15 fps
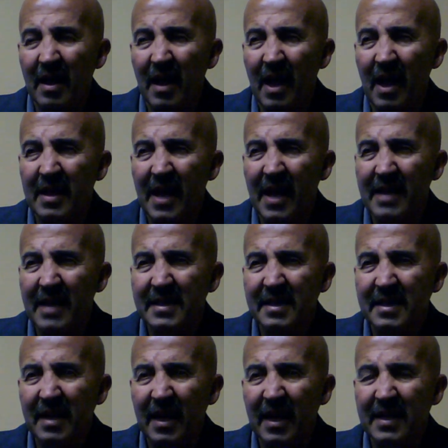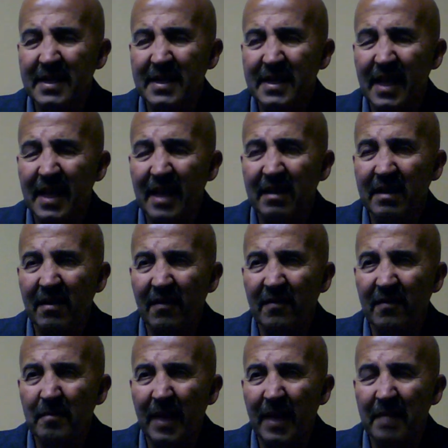That's the extent of
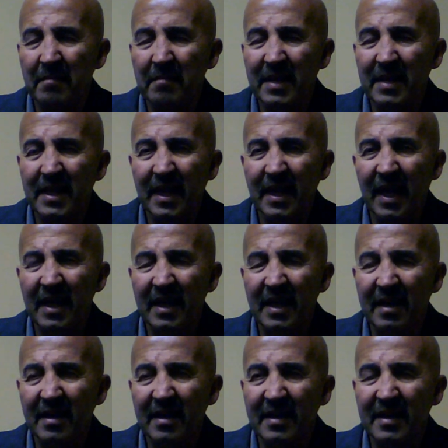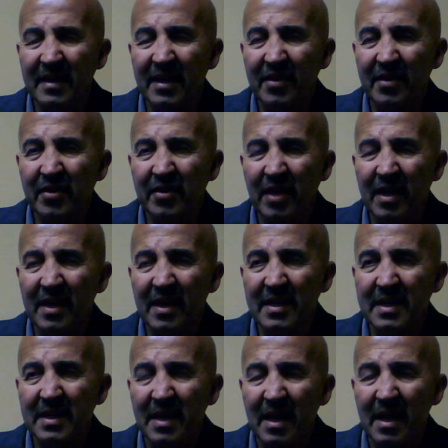my mitigating conditions.
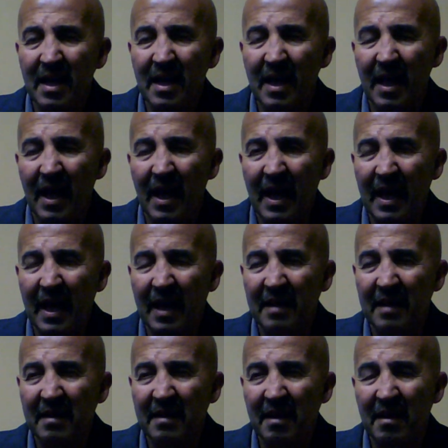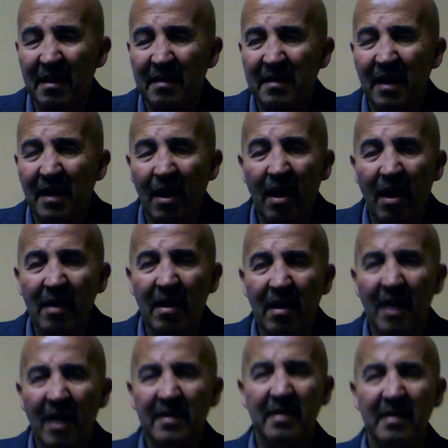And there are
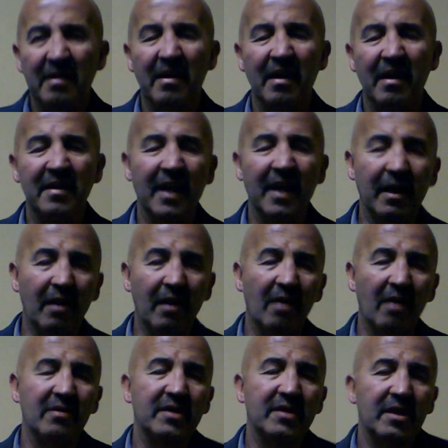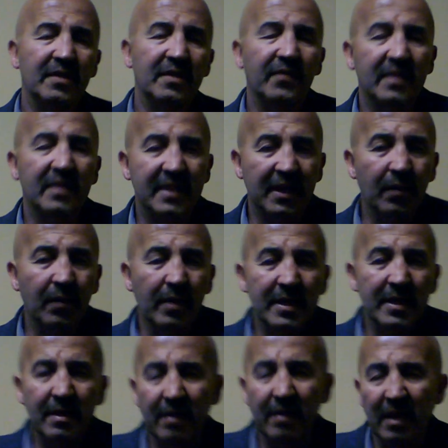other technologies for
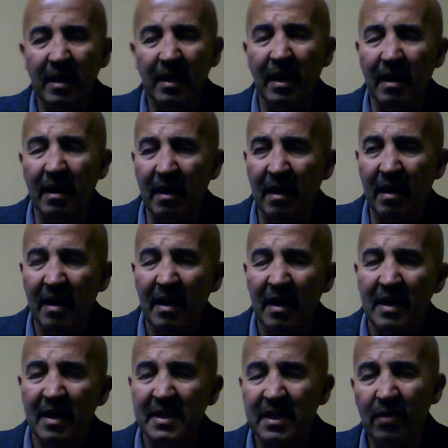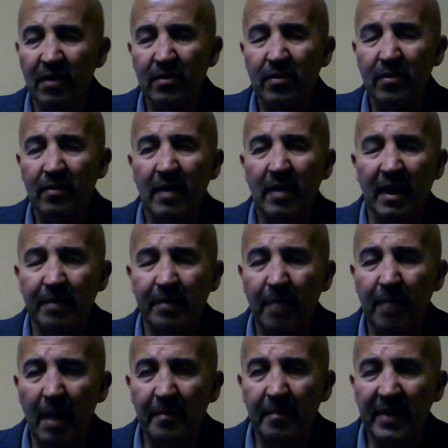sequestering CO2, like
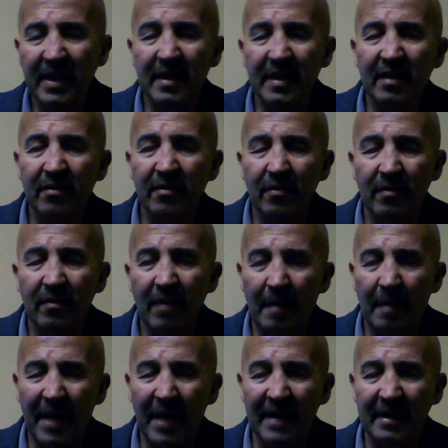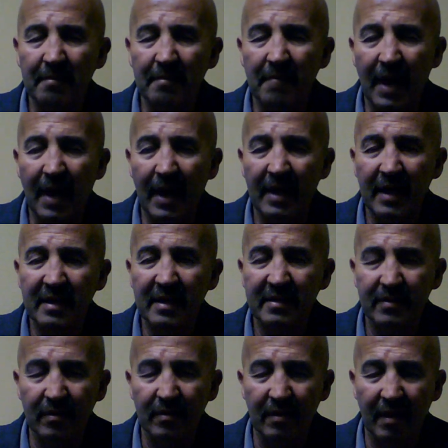pumping it into abandoned mines,
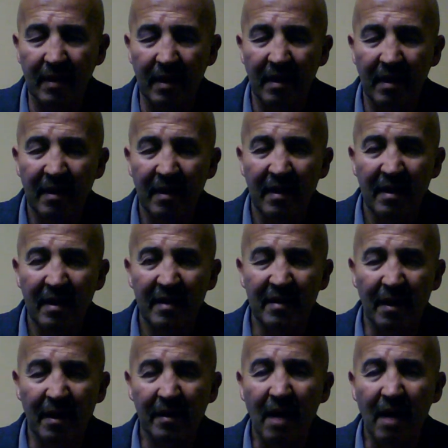or there are